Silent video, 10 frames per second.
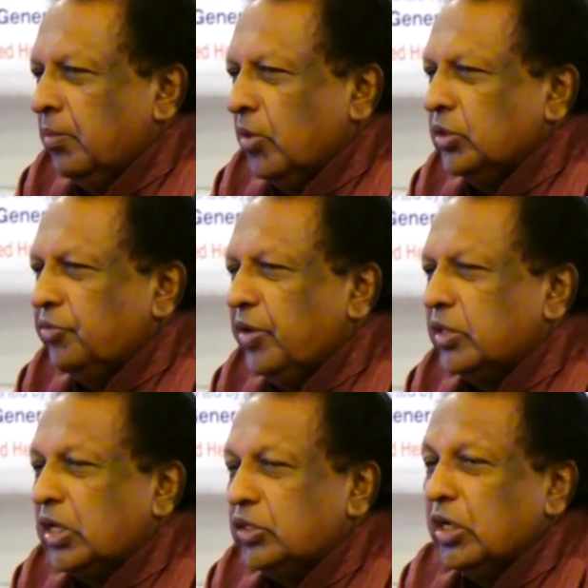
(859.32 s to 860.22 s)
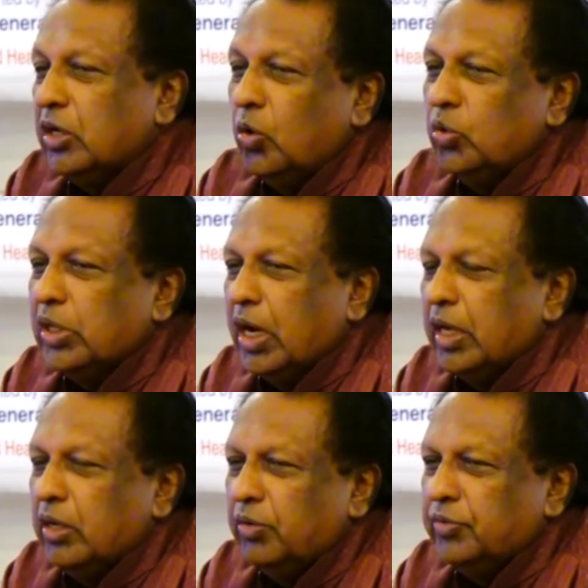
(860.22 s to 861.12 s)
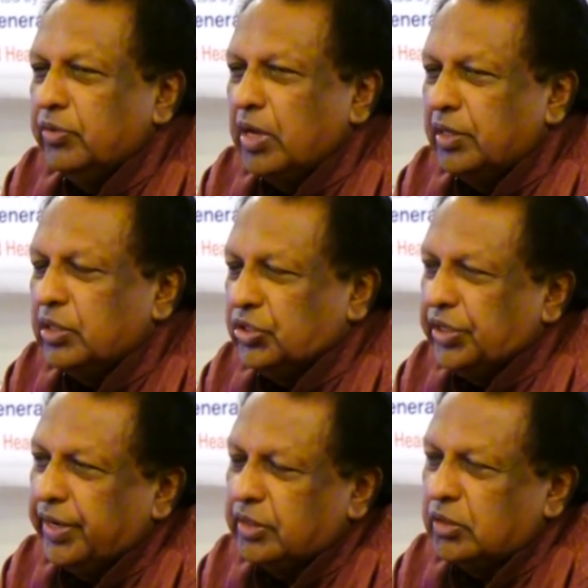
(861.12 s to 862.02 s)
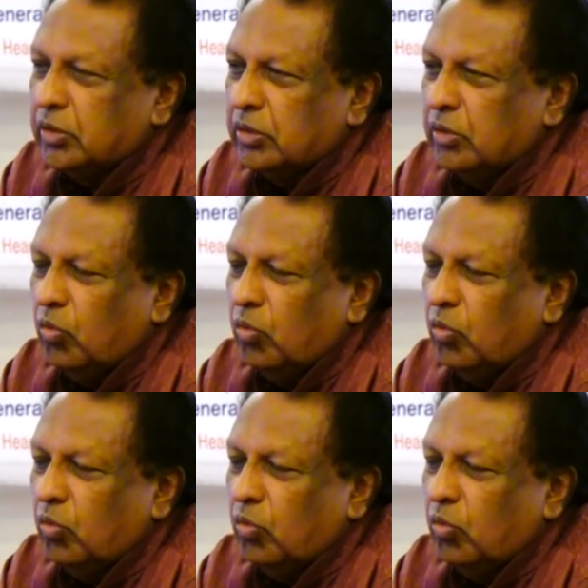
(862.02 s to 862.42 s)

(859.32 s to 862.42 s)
Because if we are such a close ally of the United States,